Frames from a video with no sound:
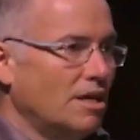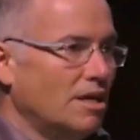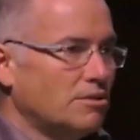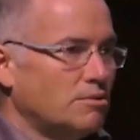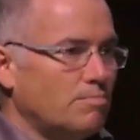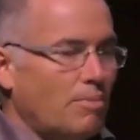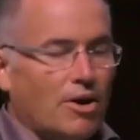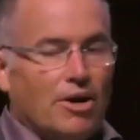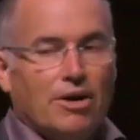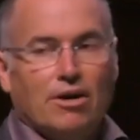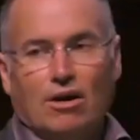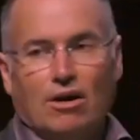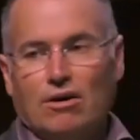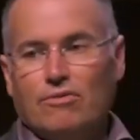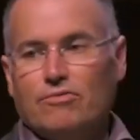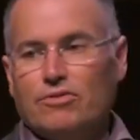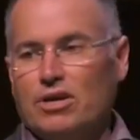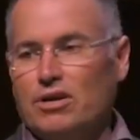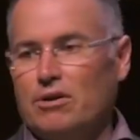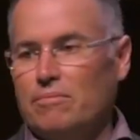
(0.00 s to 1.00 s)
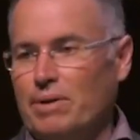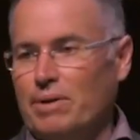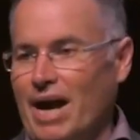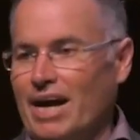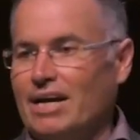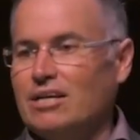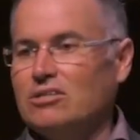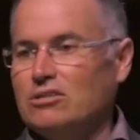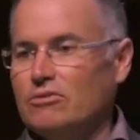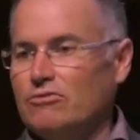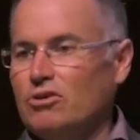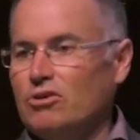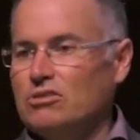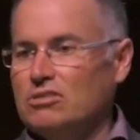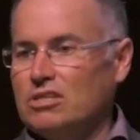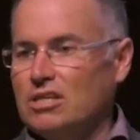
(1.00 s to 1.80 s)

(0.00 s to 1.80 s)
as part of their package of goods.